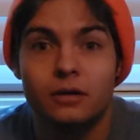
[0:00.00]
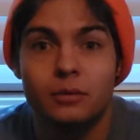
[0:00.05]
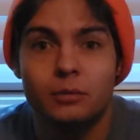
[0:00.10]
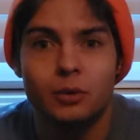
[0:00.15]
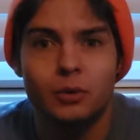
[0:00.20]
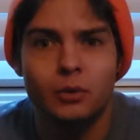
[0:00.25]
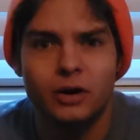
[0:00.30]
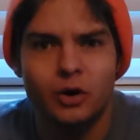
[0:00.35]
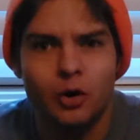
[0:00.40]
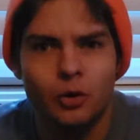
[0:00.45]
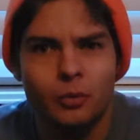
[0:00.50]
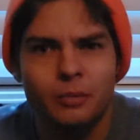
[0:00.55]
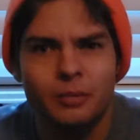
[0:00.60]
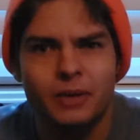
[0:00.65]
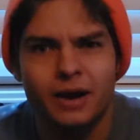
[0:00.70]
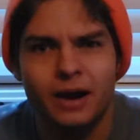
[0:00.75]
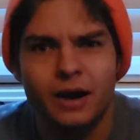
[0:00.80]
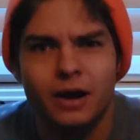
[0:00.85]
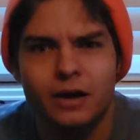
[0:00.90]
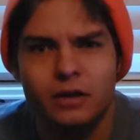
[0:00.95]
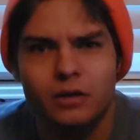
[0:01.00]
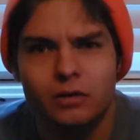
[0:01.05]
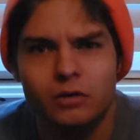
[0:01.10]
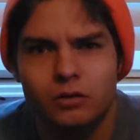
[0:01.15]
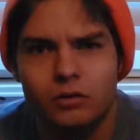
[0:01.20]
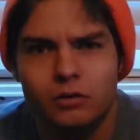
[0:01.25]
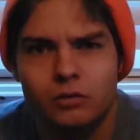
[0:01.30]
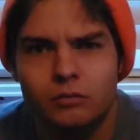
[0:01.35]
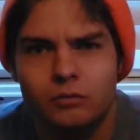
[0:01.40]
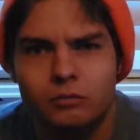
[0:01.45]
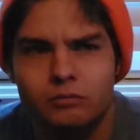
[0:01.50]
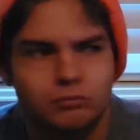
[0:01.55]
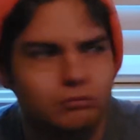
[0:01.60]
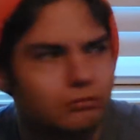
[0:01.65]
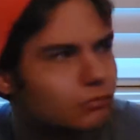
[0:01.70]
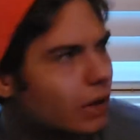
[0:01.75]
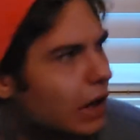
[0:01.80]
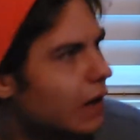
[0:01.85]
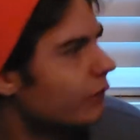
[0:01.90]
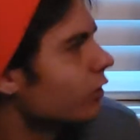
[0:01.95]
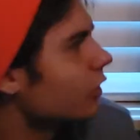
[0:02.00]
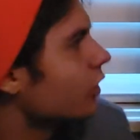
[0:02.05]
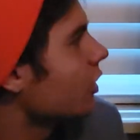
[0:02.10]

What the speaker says: But when I open my eyes, everything